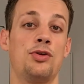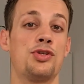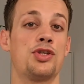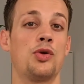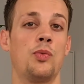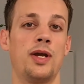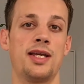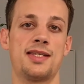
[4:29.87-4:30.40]
then
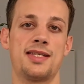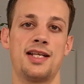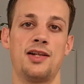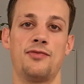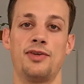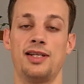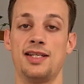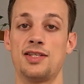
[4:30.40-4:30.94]
also weigh
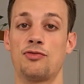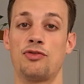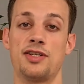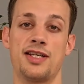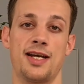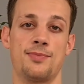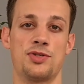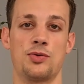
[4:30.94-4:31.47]
yourself at least
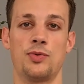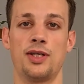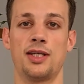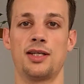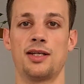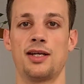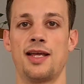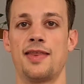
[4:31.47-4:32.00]
3 times a
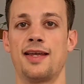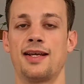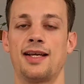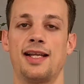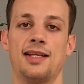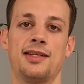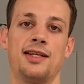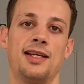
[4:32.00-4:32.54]
week and then
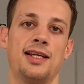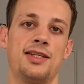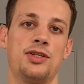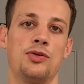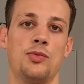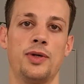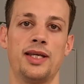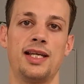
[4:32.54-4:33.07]

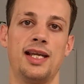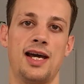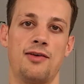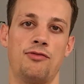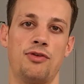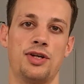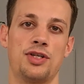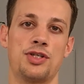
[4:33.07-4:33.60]
calculate your weekly
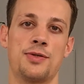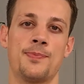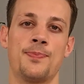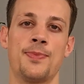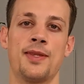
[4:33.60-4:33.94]
average.